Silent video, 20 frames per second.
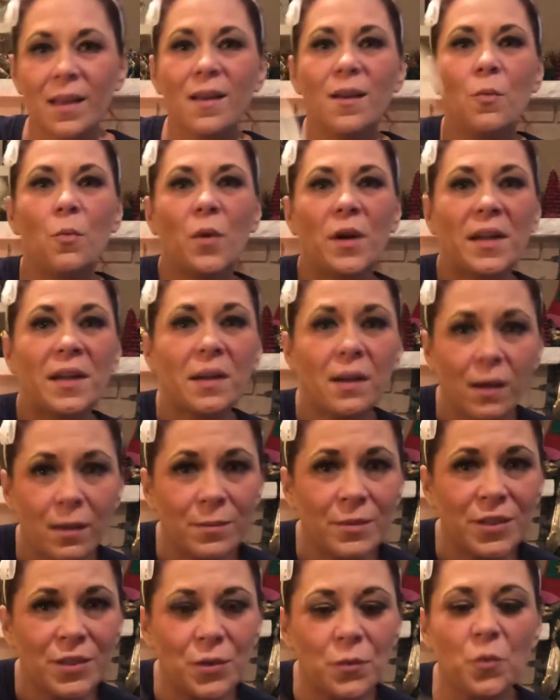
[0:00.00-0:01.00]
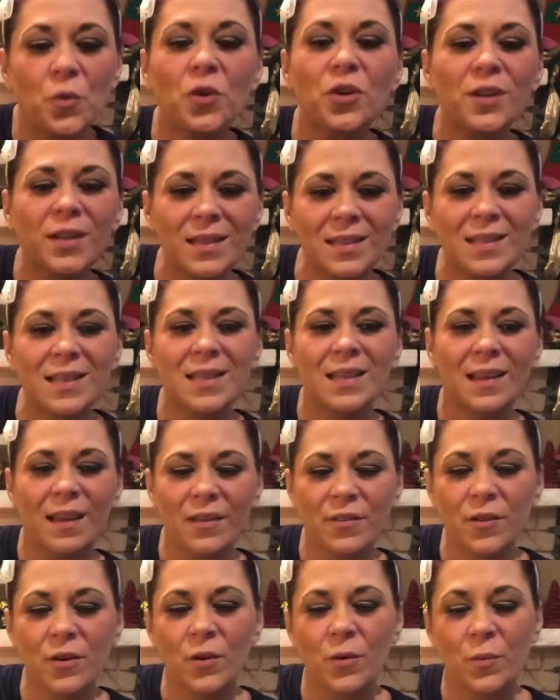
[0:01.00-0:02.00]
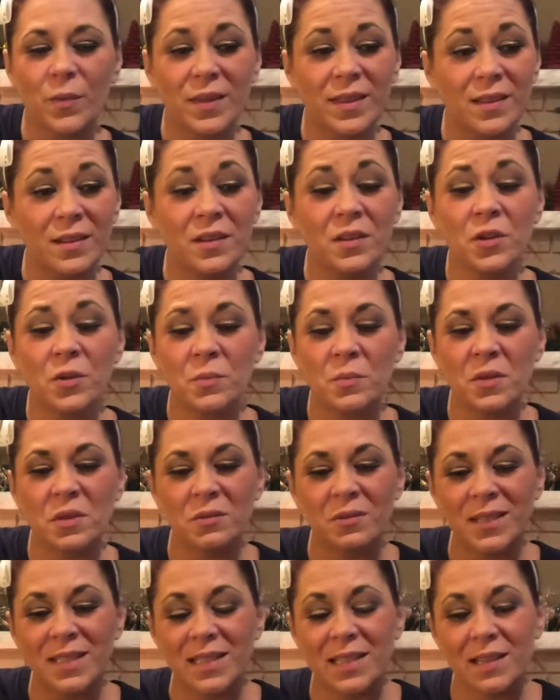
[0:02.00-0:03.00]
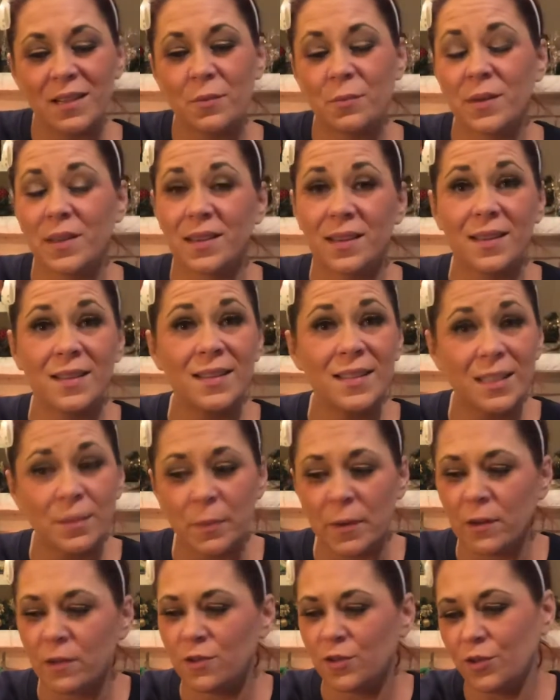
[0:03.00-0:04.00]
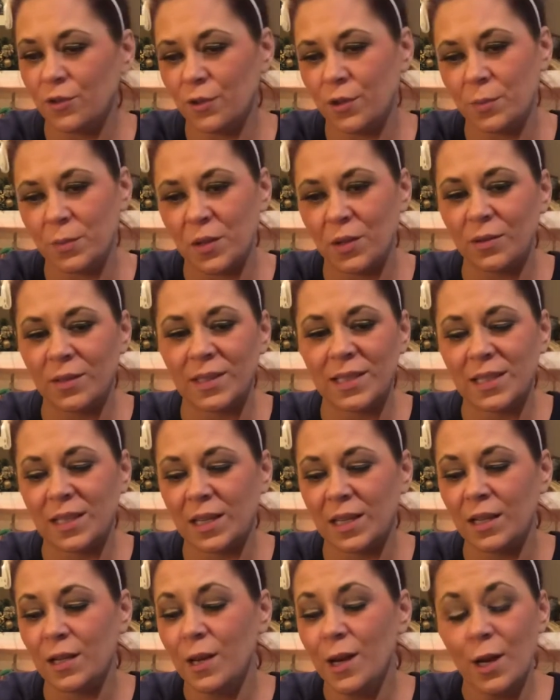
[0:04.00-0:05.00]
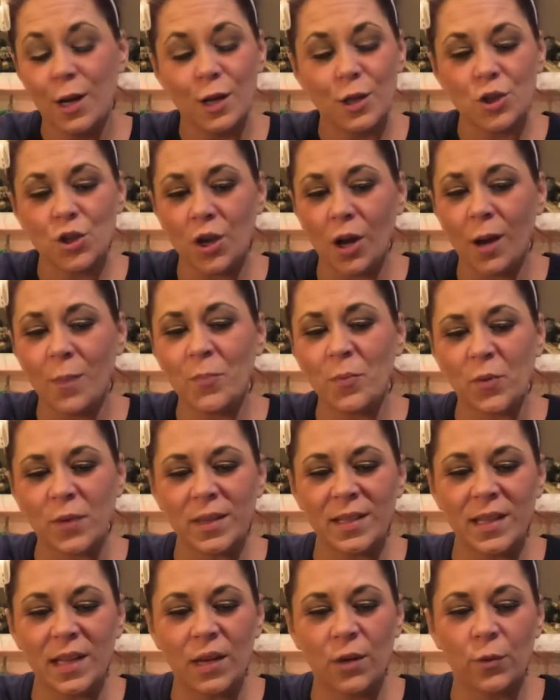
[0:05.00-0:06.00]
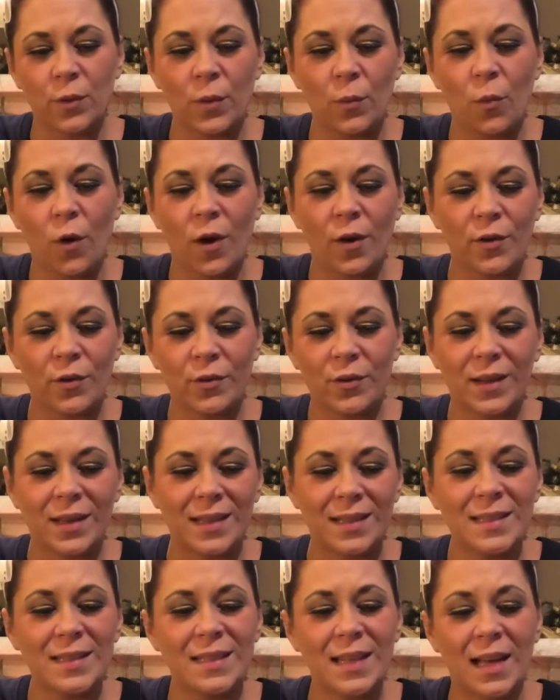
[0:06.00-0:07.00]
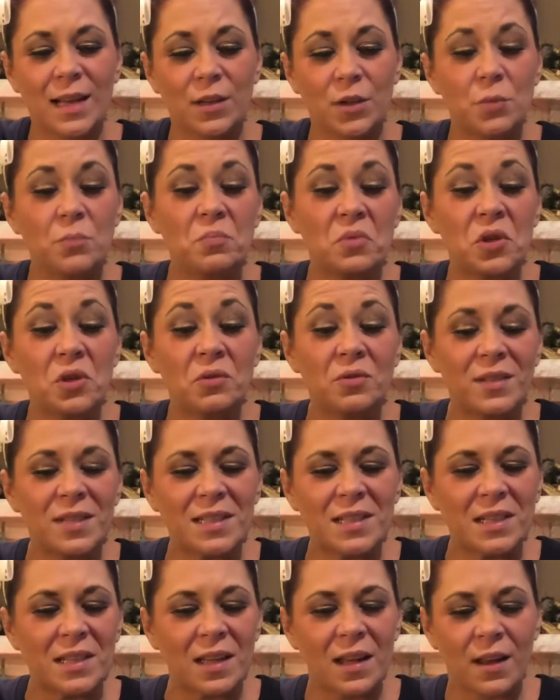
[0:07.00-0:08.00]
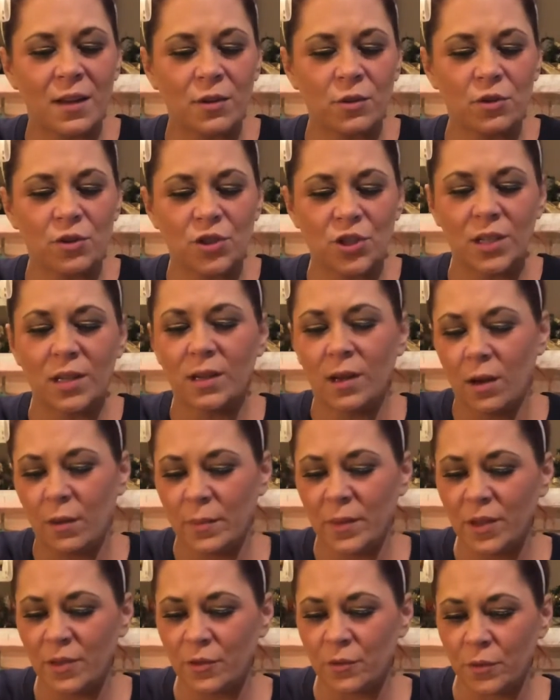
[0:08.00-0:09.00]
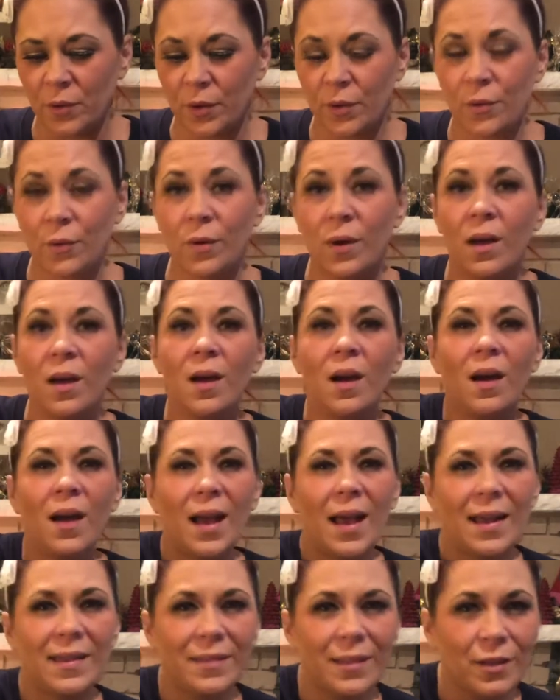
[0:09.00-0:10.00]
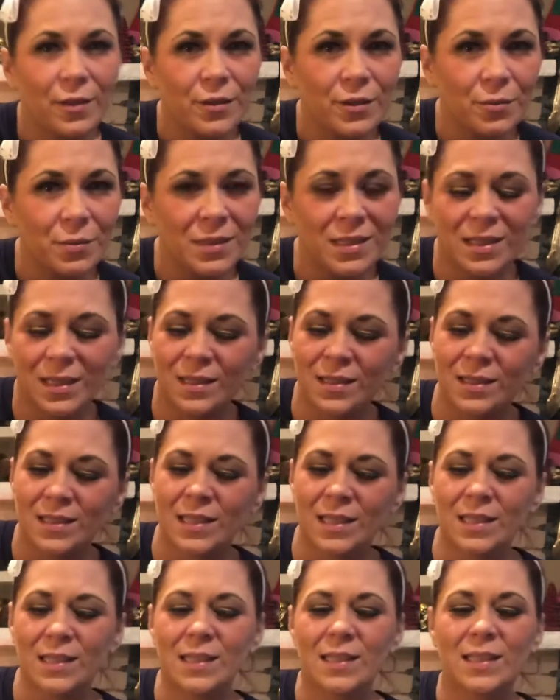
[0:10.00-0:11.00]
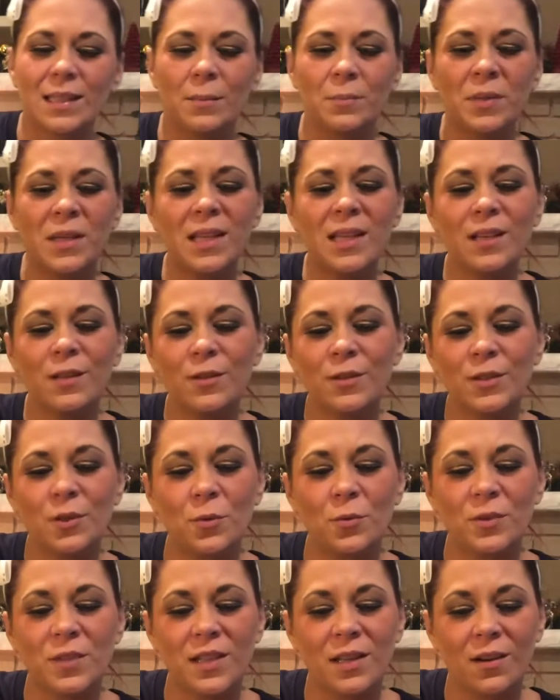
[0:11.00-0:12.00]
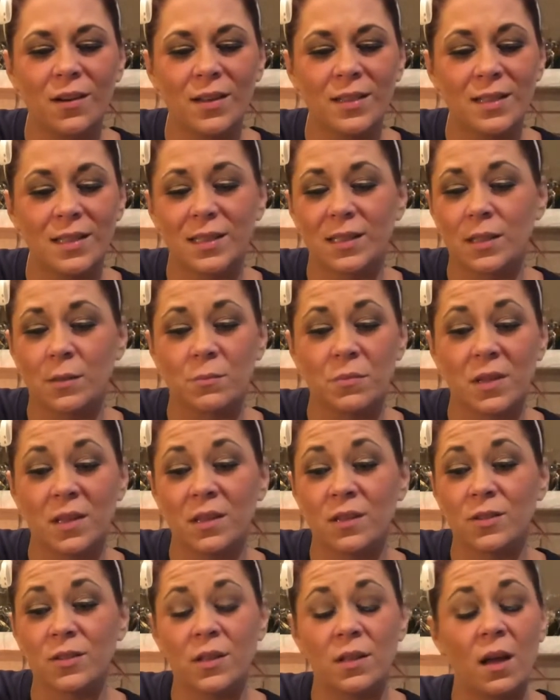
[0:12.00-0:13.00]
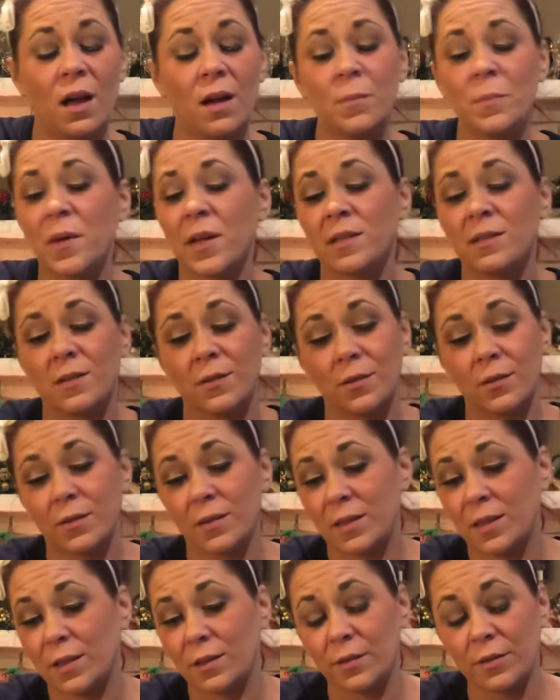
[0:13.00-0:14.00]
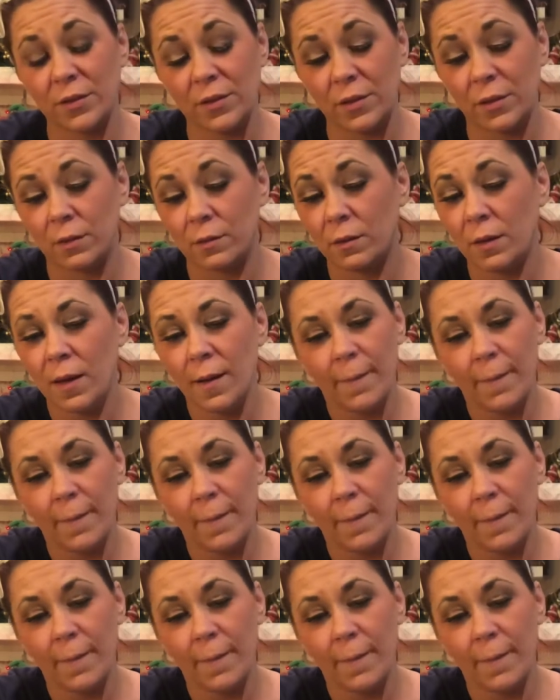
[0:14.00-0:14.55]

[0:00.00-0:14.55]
when it comes to working together within a community, within the spiritual community. Chop wood, carry water. Is that community energy coming through? And there's resistance. Somebody here is holding on to something. There's a lot of pentacles here. So